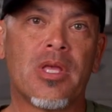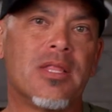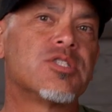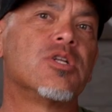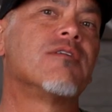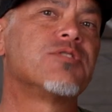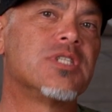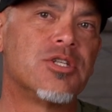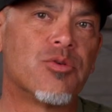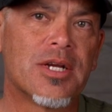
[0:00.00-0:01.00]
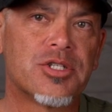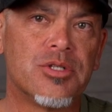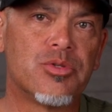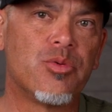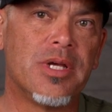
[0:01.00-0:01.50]
That's an offset
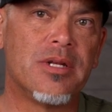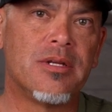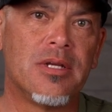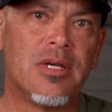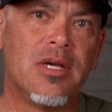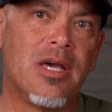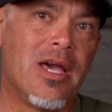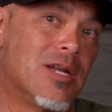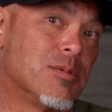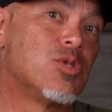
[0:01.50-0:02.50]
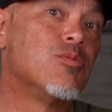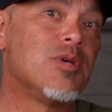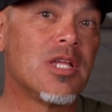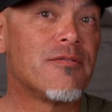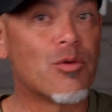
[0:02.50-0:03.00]
directional twin. And I'm
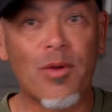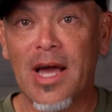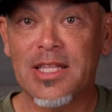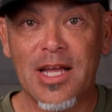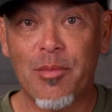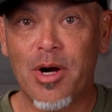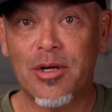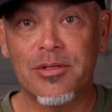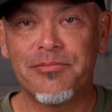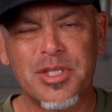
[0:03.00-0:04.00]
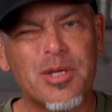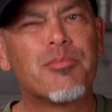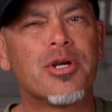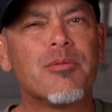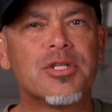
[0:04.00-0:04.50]
assuming that if you're riding that model, you
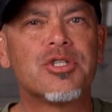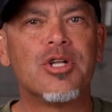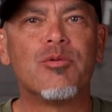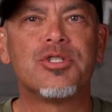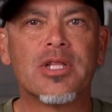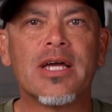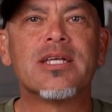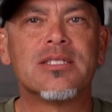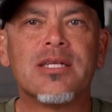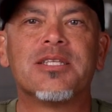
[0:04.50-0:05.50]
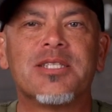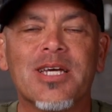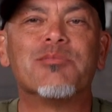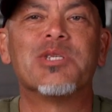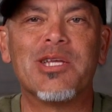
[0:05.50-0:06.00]
pretty much know what you like in stance
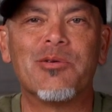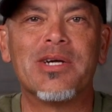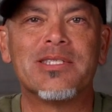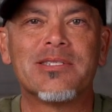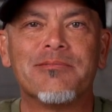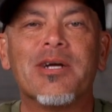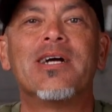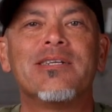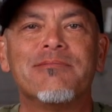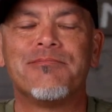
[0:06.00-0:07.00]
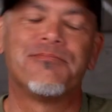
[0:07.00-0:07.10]
setups anyways, all right?